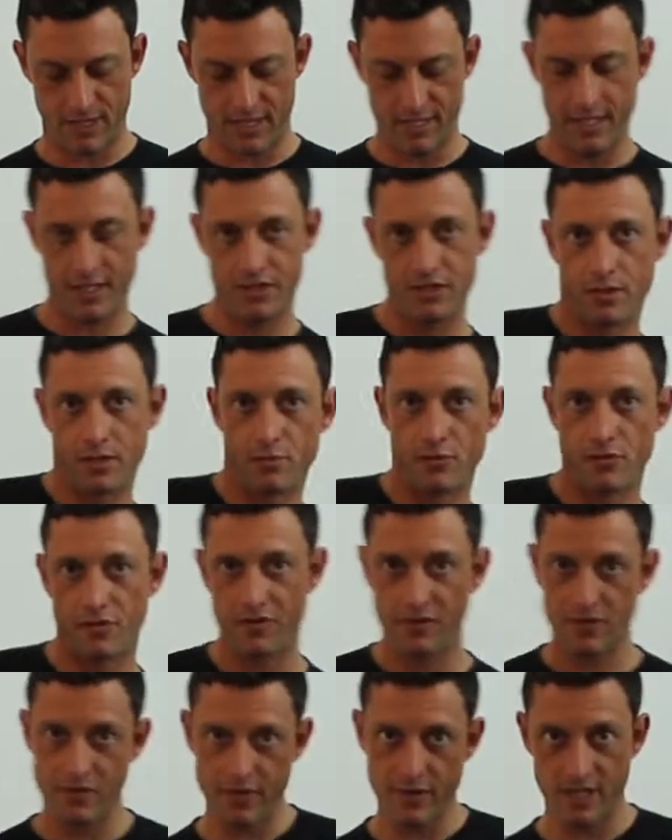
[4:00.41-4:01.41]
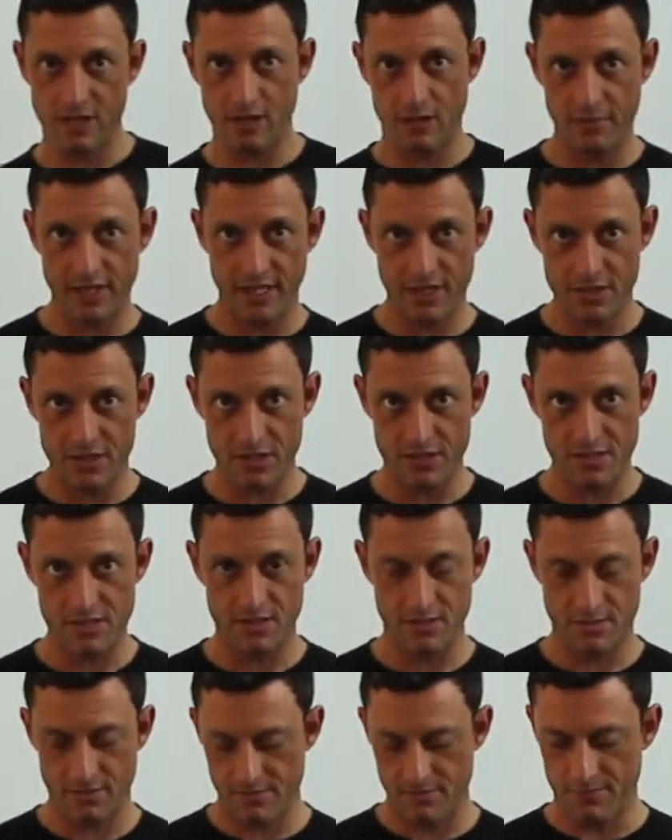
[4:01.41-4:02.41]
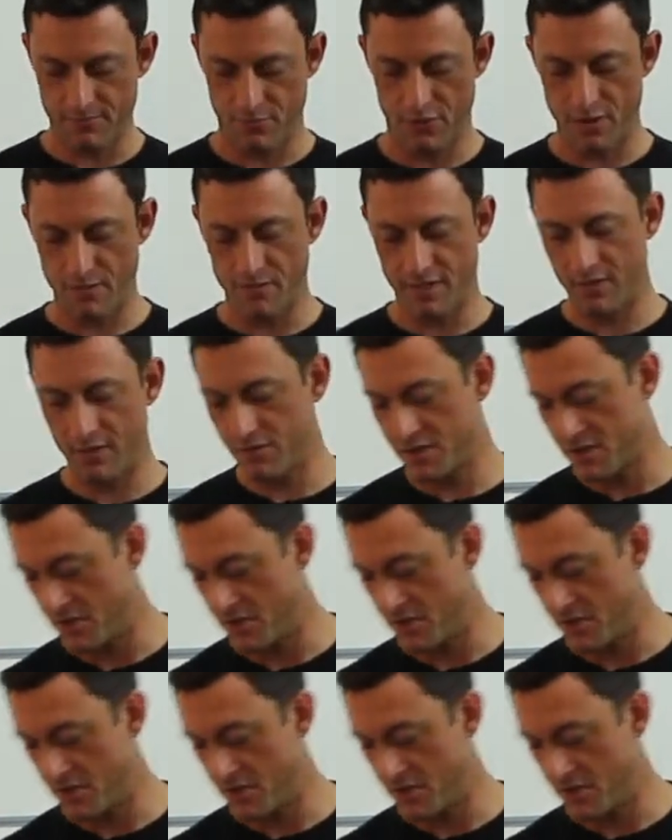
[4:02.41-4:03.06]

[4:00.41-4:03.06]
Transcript: can actually move in 3 dimensions. And what I mean with